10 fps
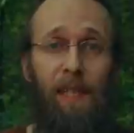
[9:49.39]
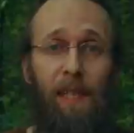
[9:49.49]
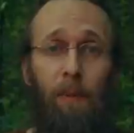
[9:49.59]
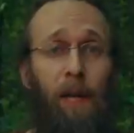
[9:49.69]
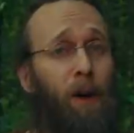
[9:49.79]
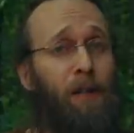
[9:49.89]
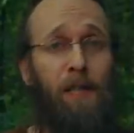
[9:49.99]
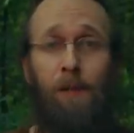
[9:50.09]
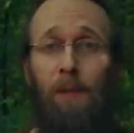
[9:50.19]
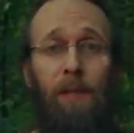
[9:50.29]
And we all
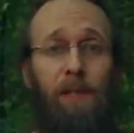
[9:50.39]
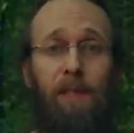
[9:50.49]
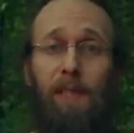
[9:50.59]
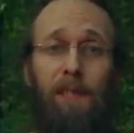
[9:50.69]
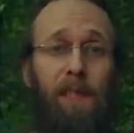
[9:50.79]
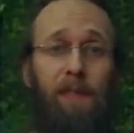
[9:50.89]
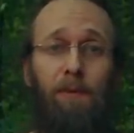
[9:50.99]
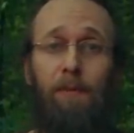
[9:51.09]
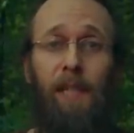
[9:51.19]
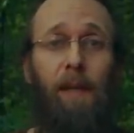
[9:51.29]
experience these things
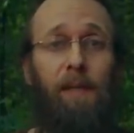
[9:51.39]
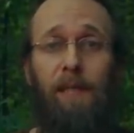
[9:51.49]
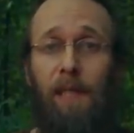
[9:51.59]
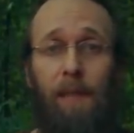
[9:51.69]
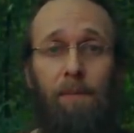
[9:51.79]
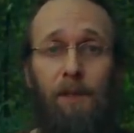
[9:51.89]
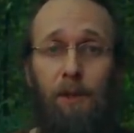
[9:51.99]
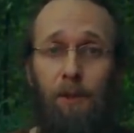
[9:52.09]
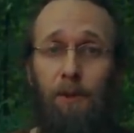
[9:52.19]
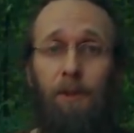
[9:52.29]
from time to time
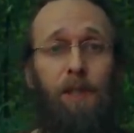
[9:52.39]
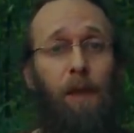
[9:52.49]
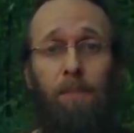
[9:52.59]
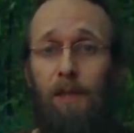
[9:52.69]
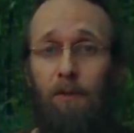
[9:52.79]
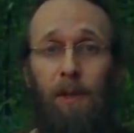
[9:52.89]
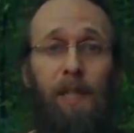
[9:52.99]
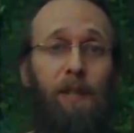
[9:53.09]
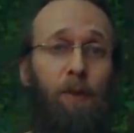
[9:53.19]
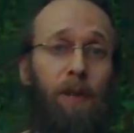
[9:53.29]
to some
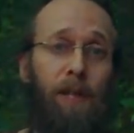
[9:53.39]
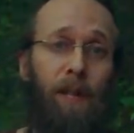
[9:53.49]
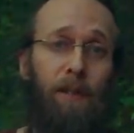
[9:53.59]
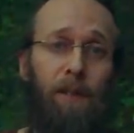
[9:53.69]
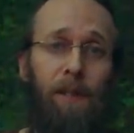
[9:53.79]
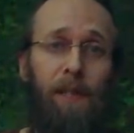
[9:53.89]
degree or another.